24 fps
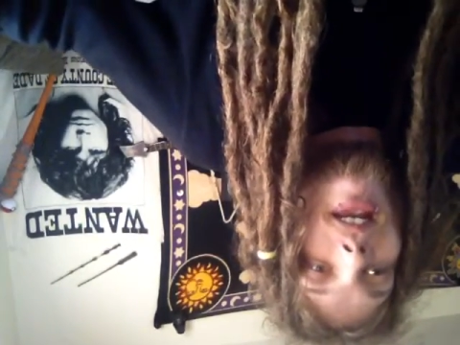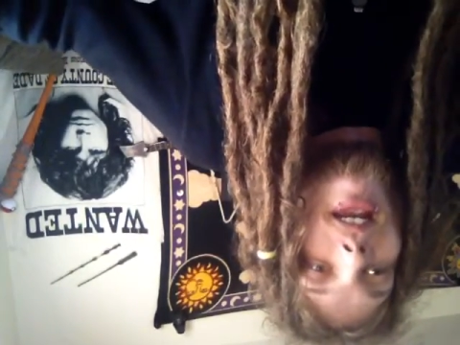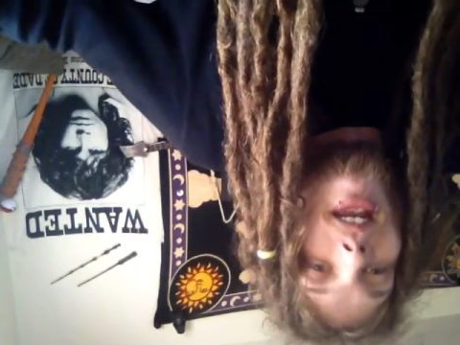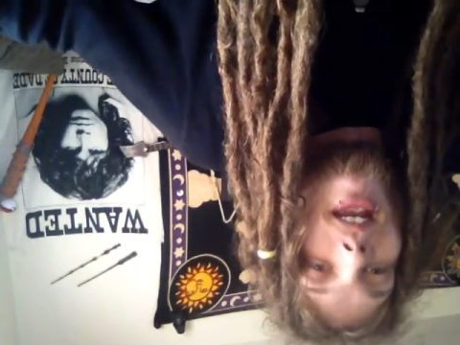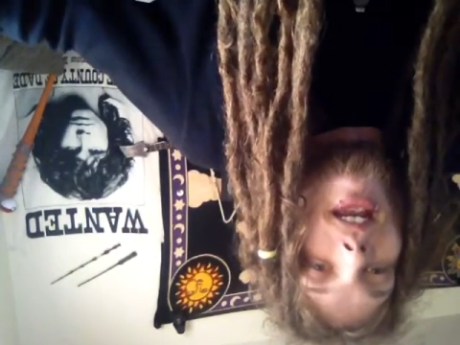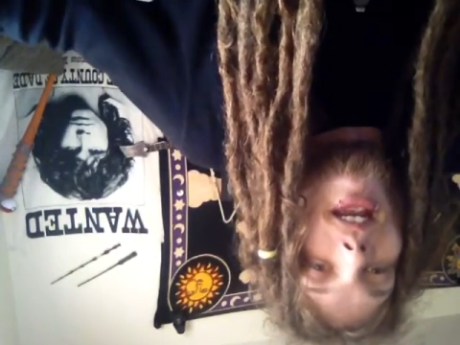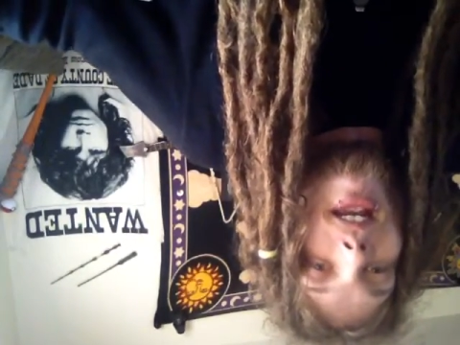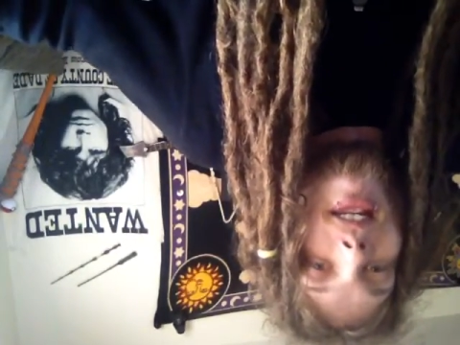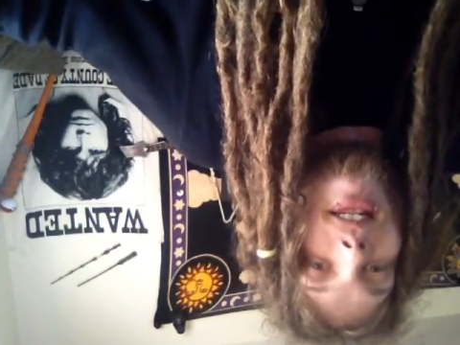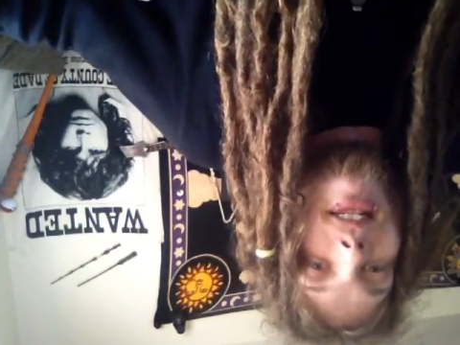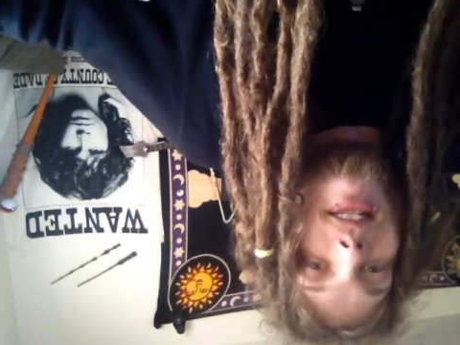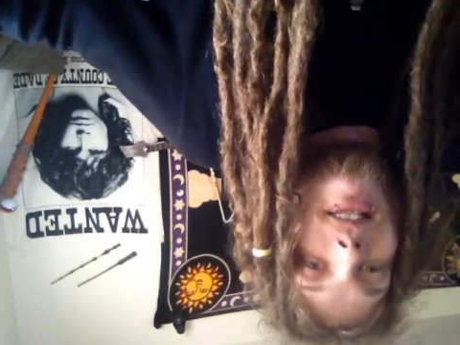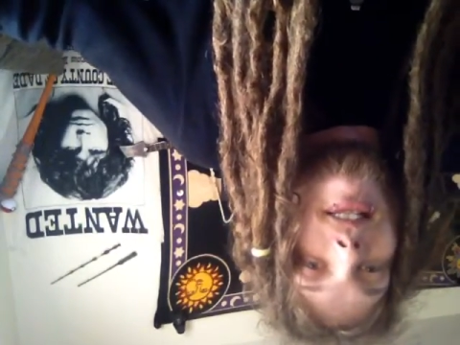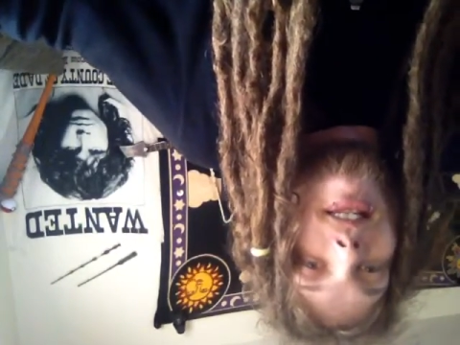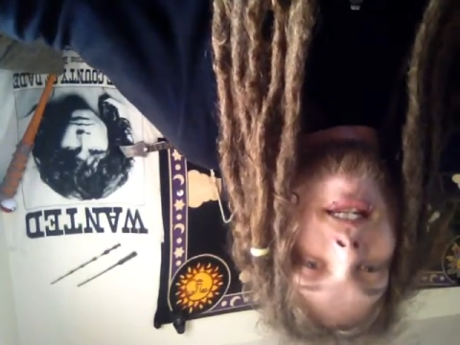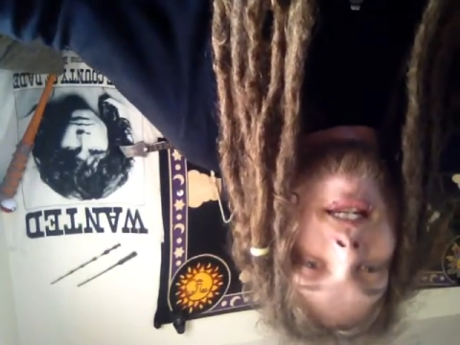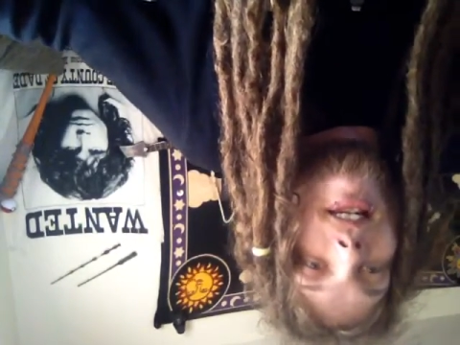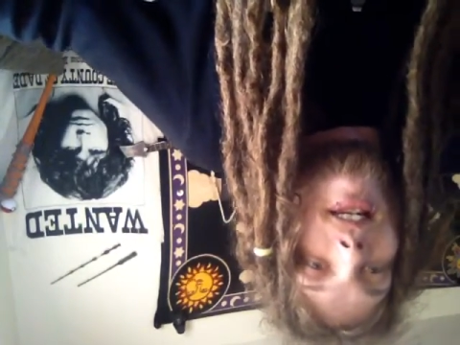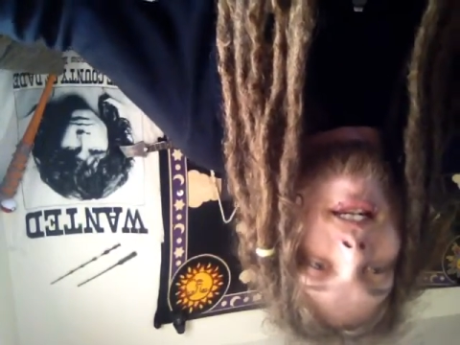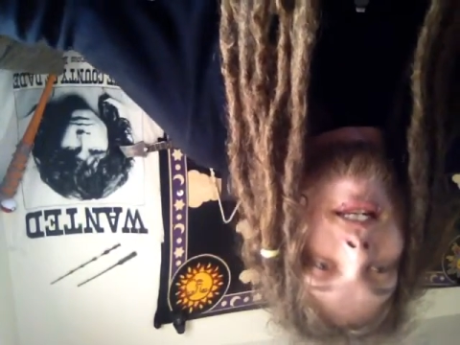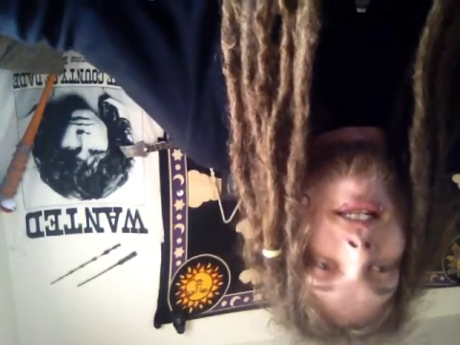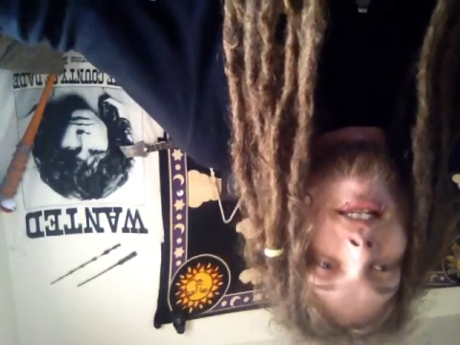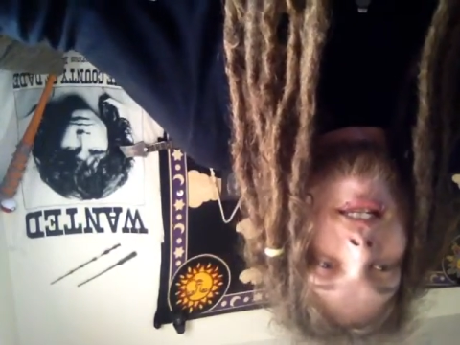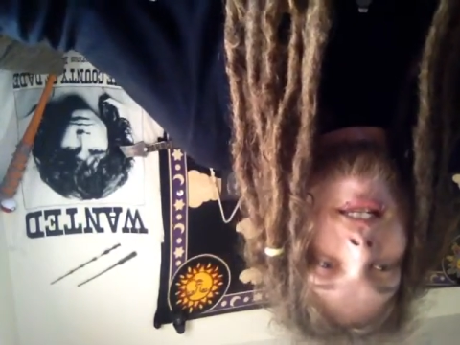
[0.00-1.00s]
And
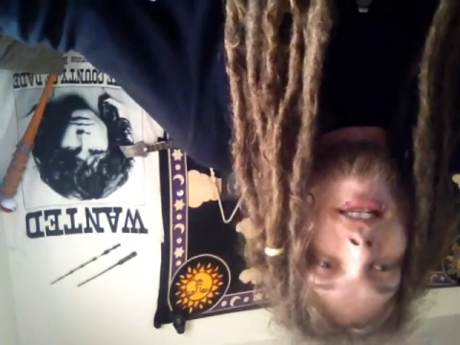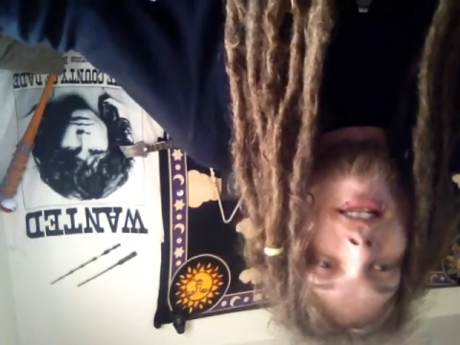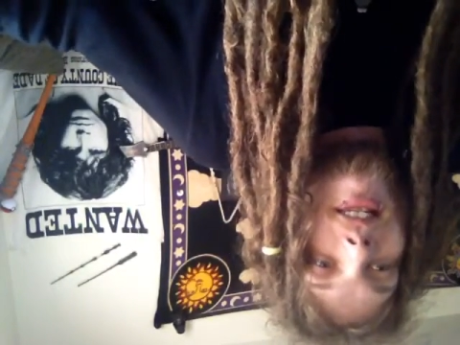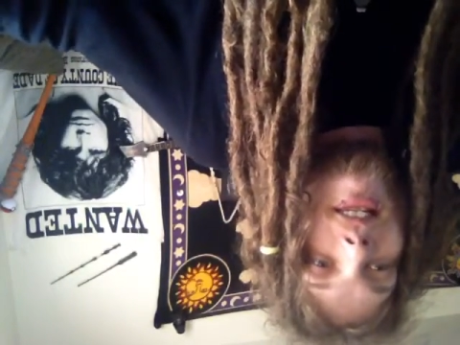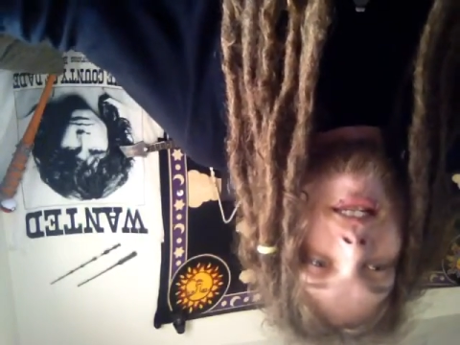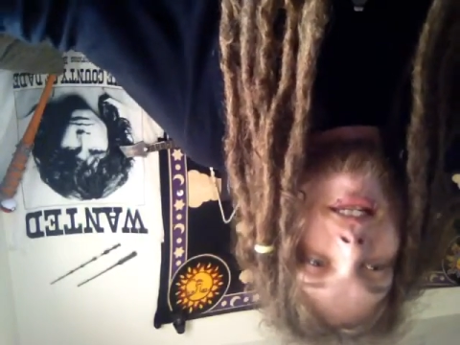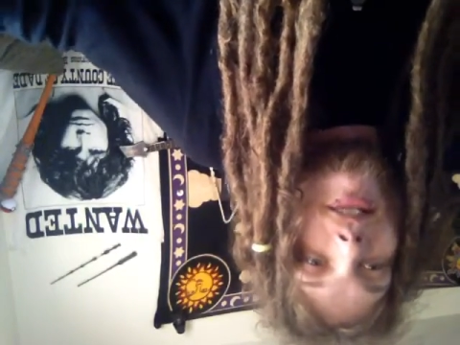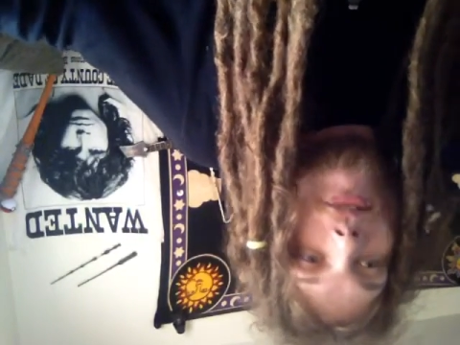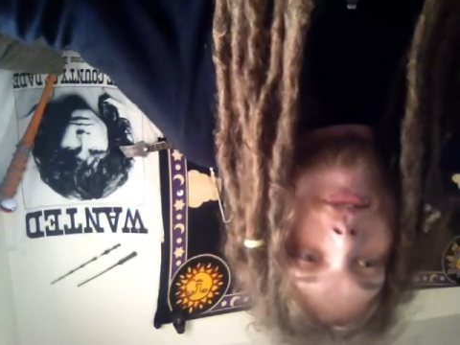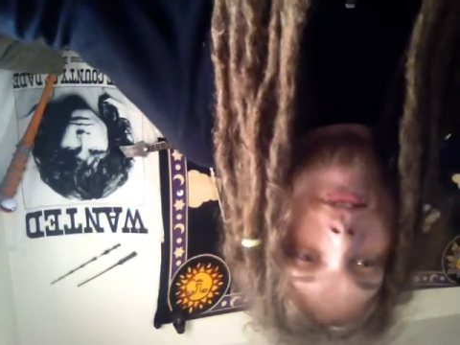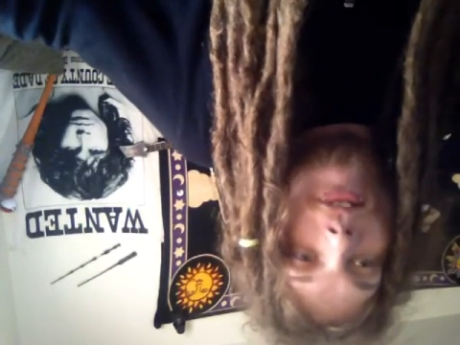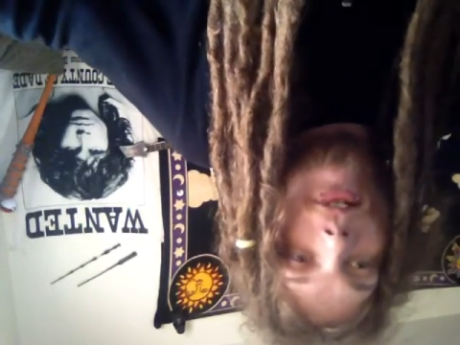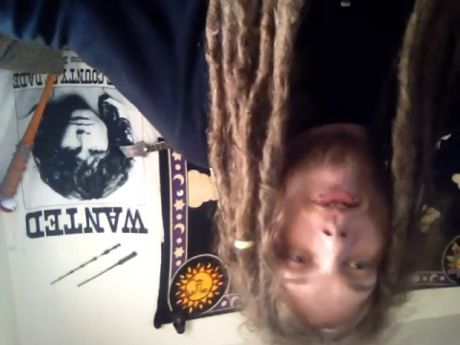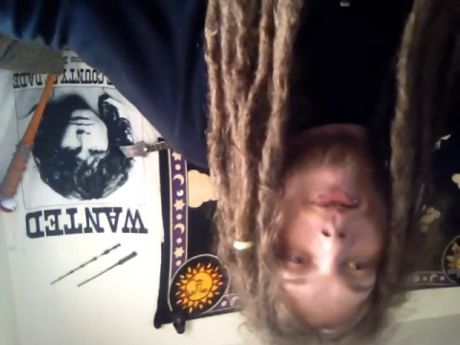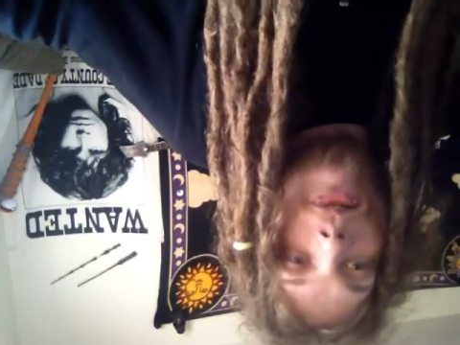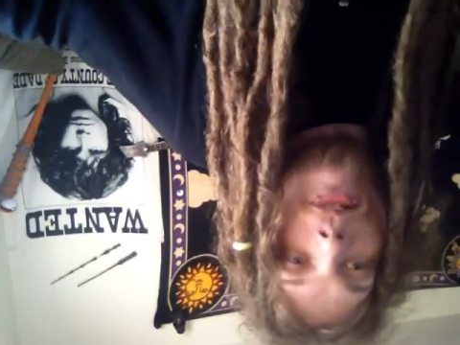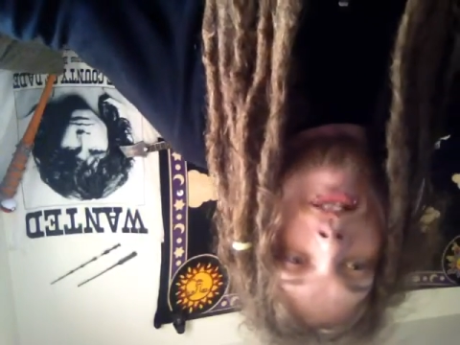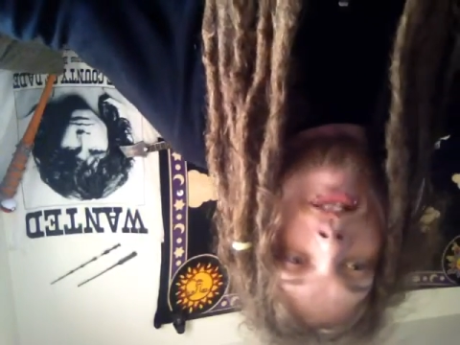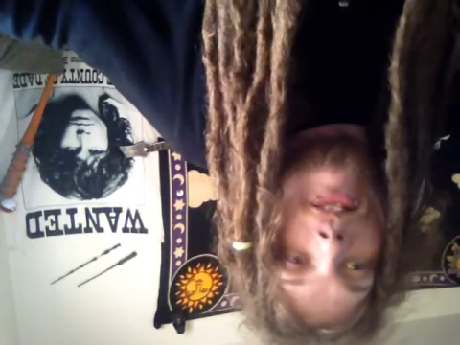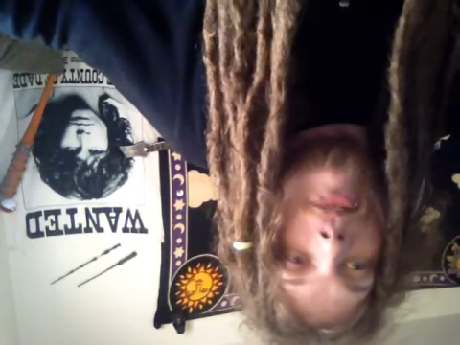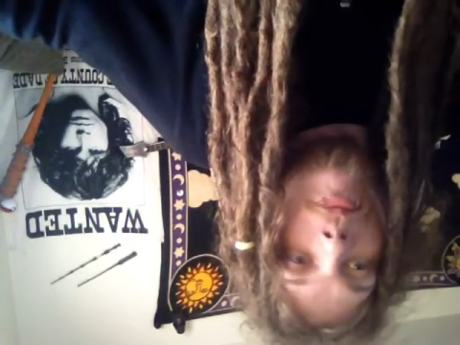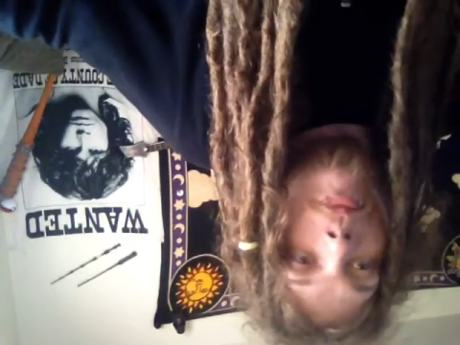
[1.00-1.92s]
he influenced